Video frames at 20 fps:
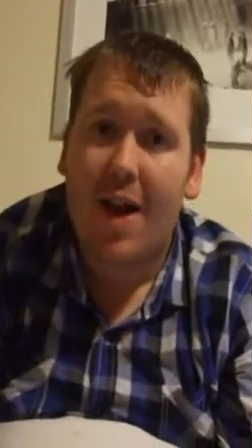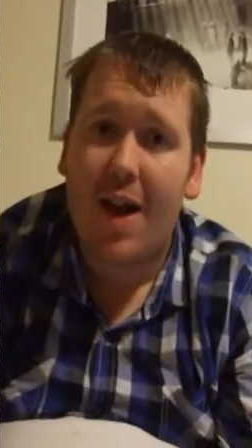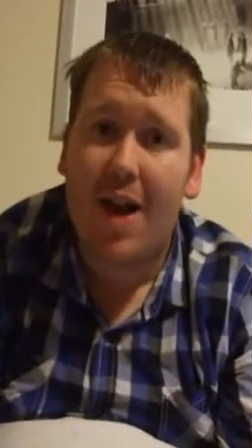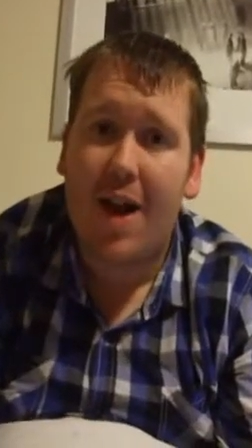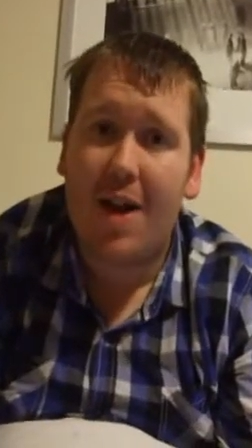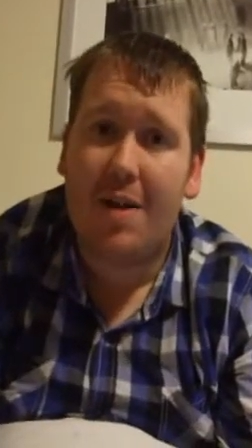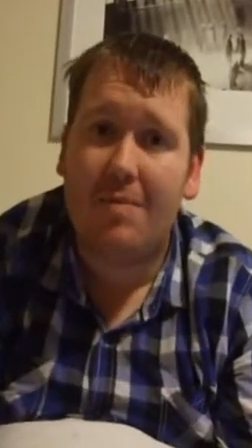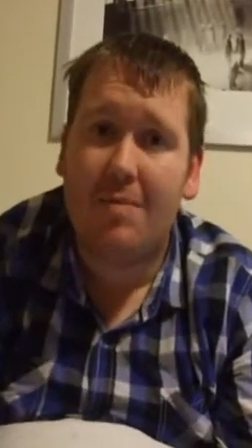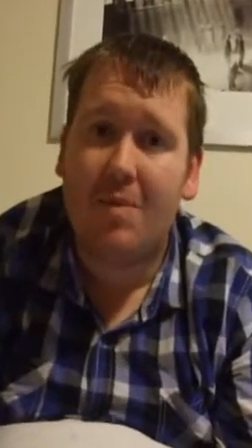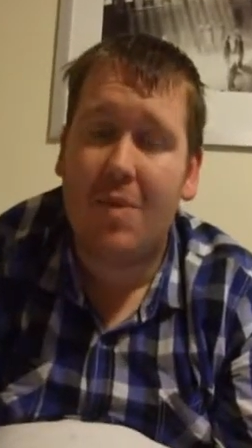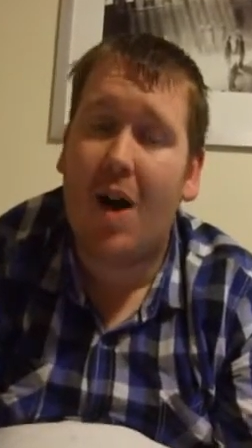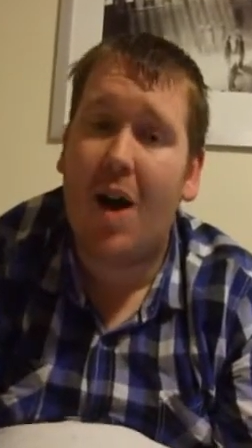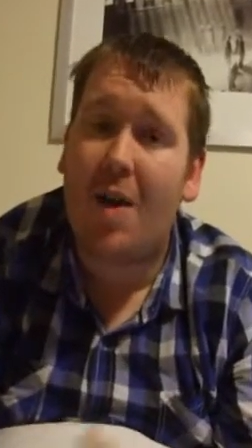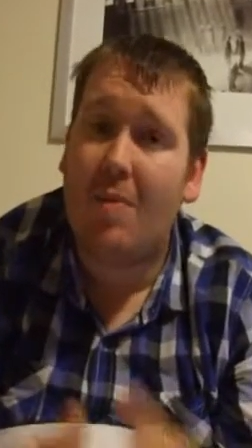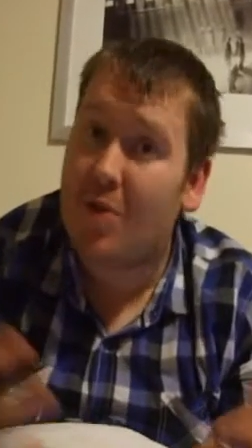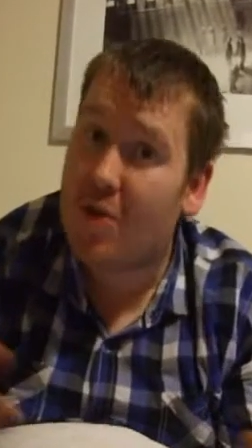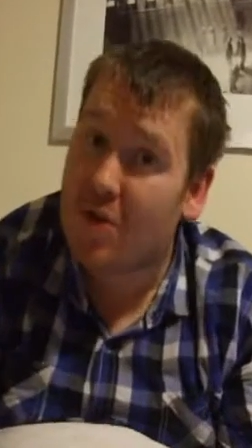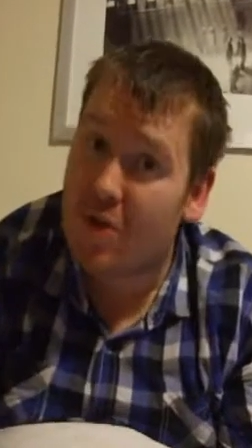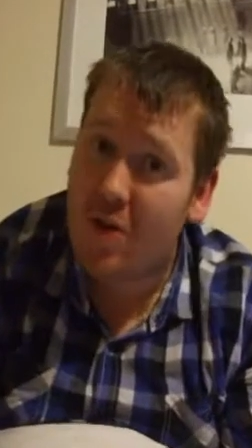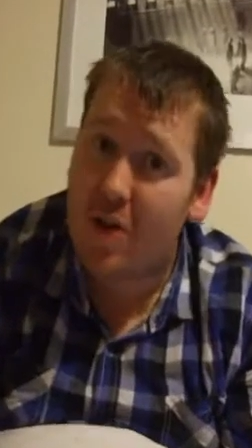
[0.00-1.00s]

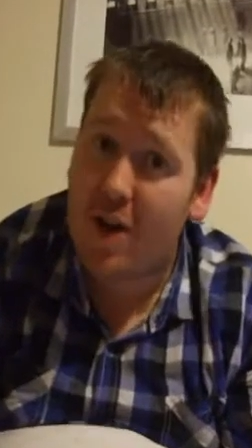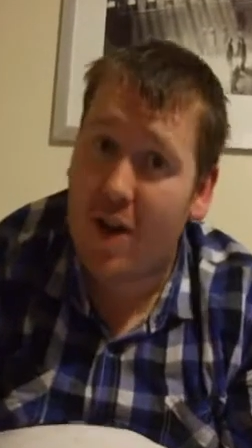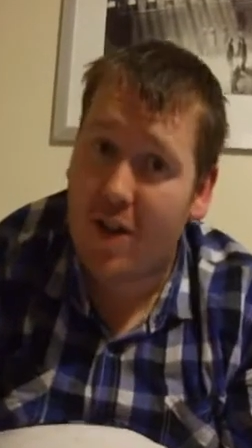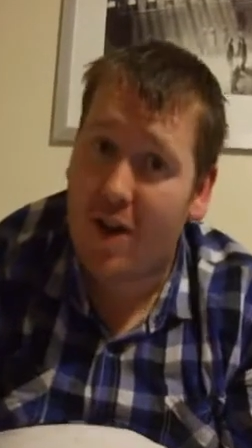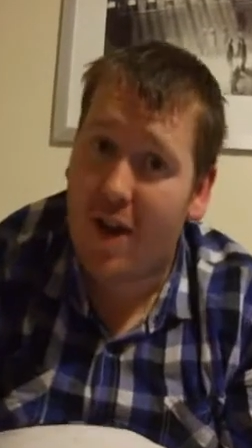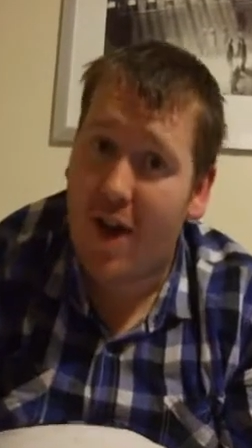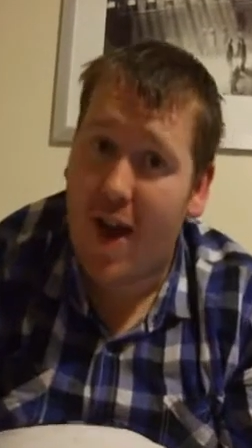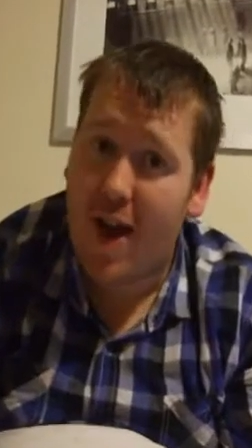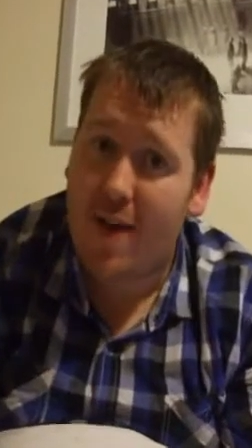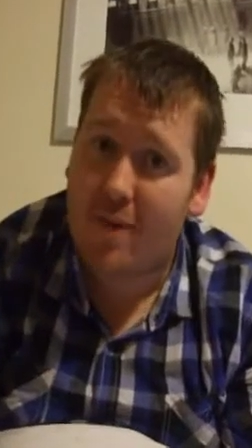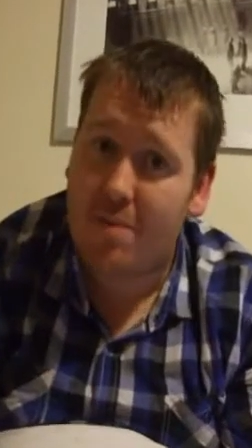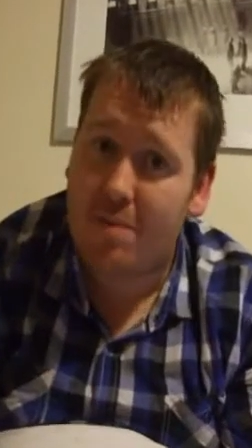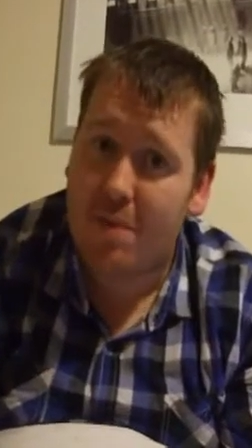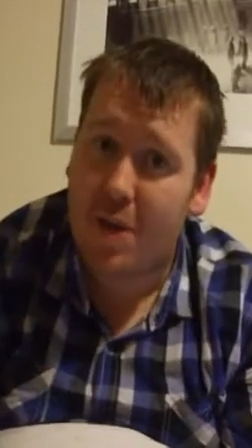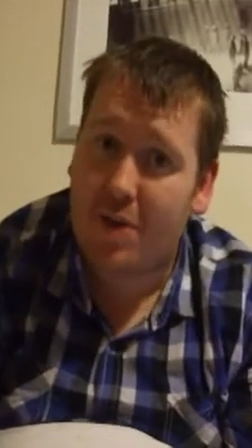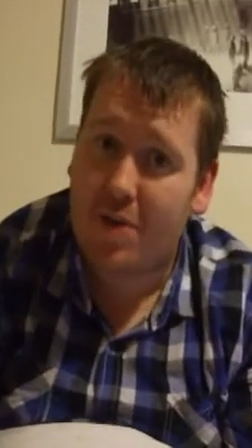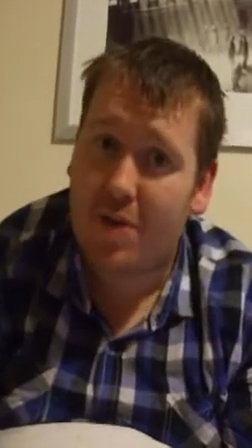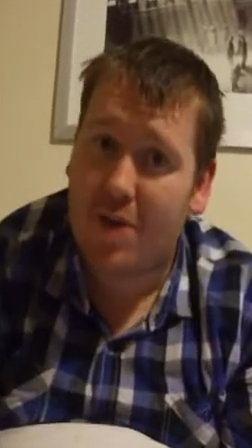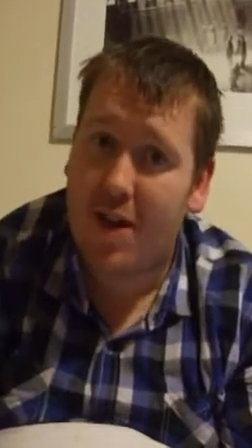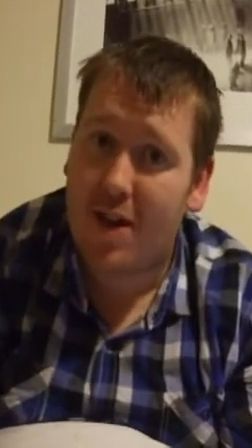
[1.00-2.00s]
I'm sorry that I haven't
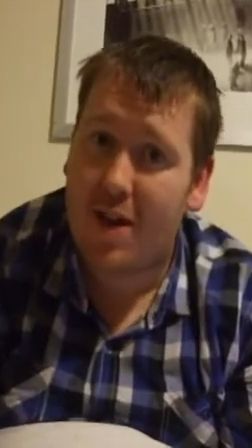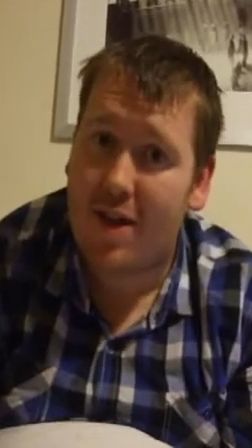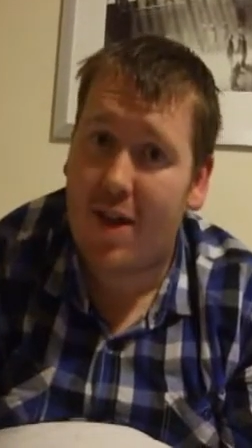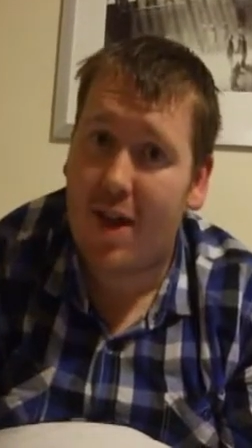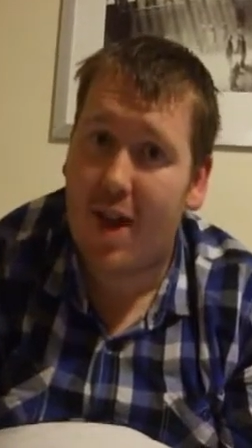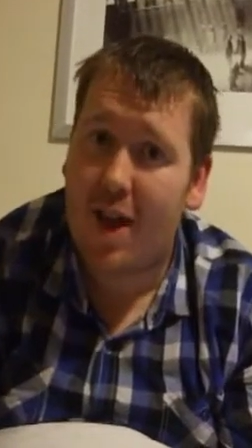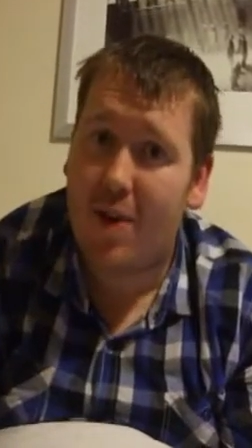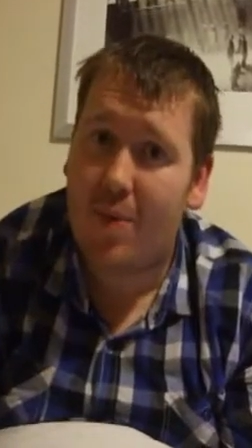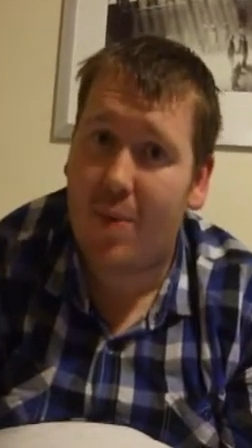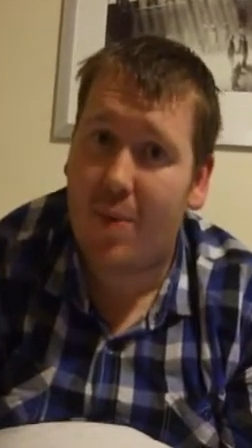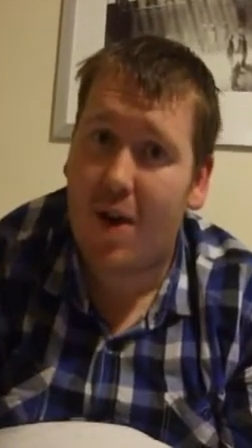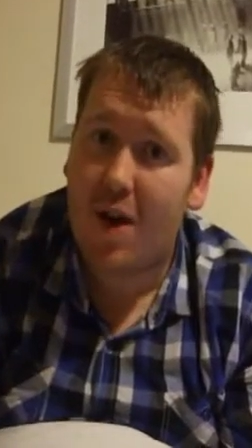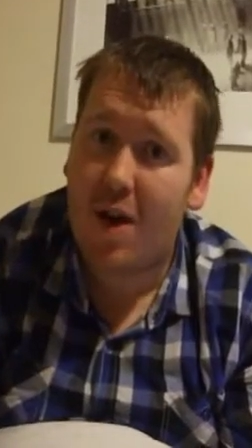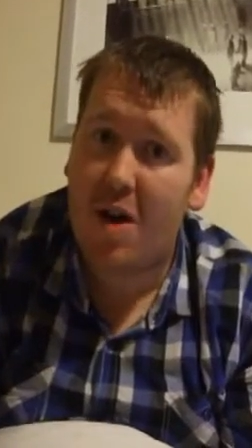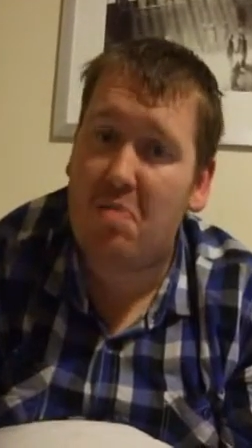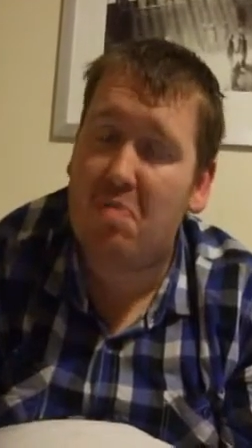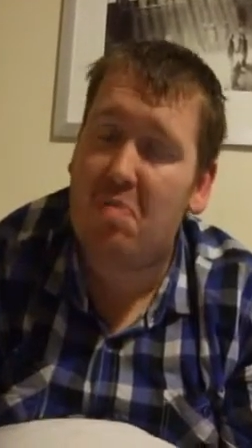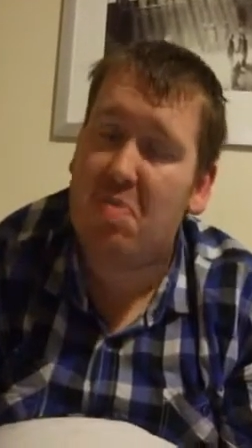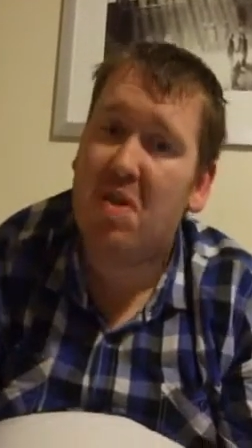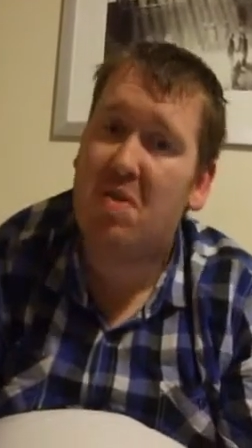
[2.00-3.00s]
posted anything in a
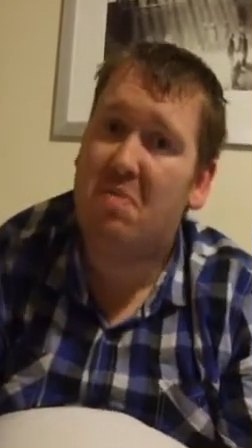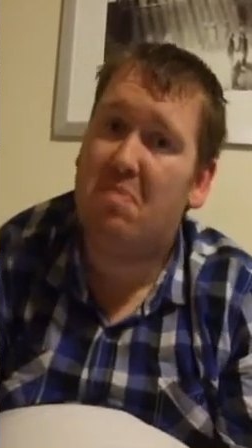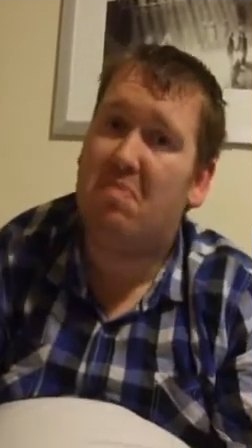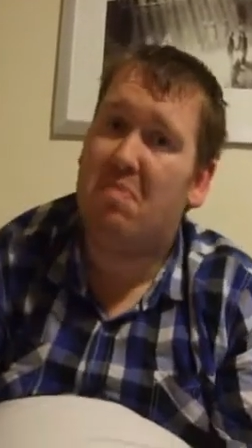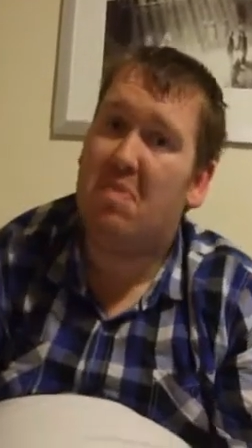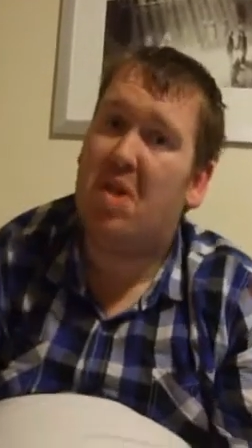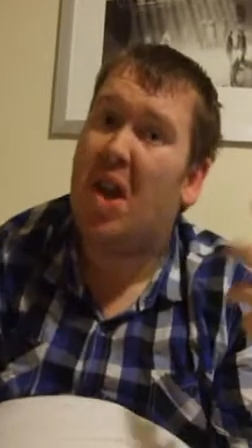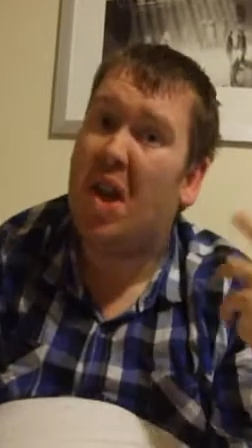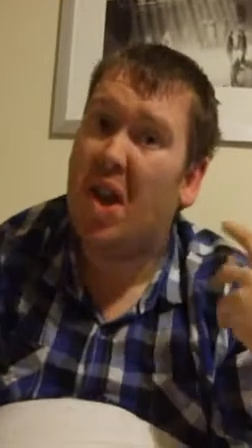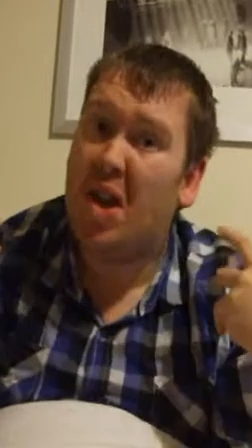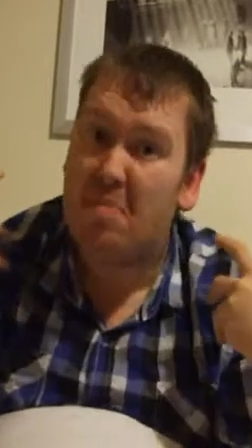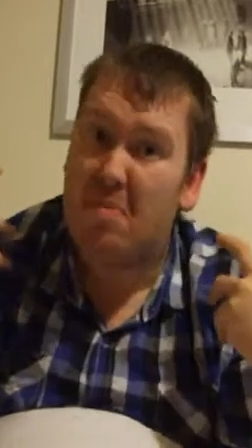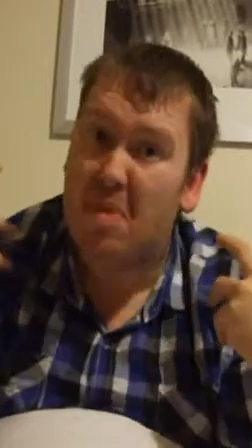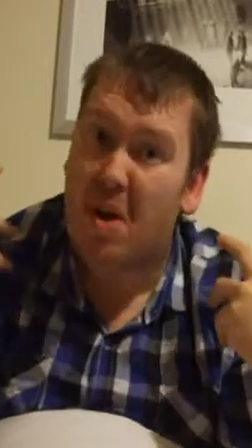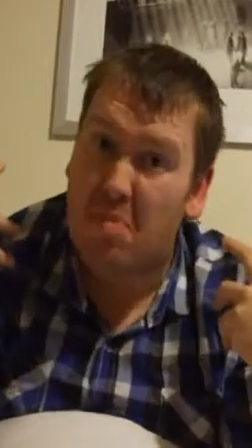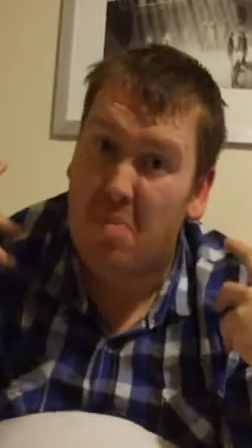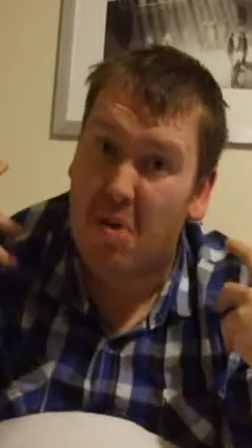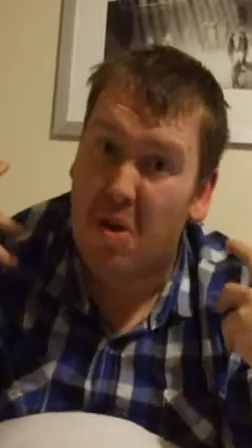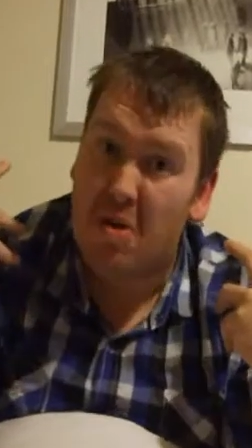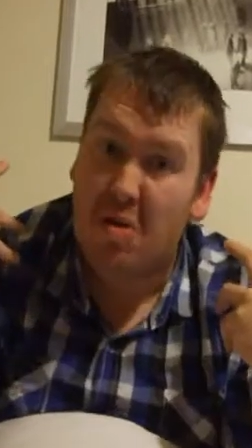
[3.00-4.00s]
while, but it is
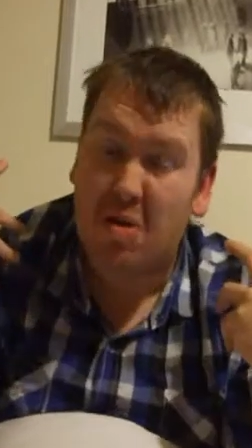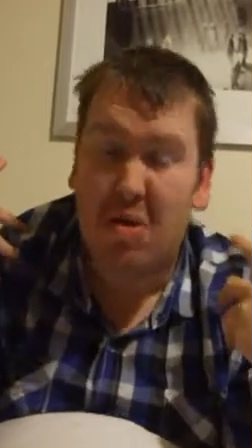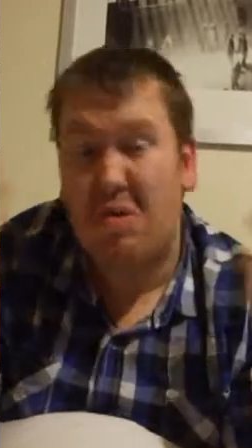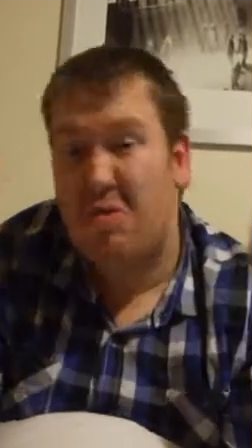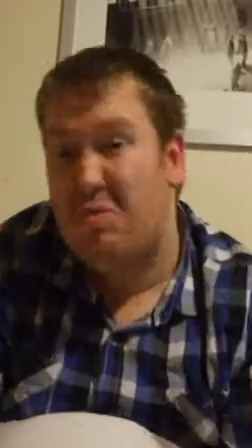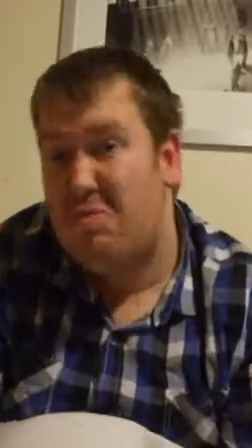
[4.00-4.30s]
my blog.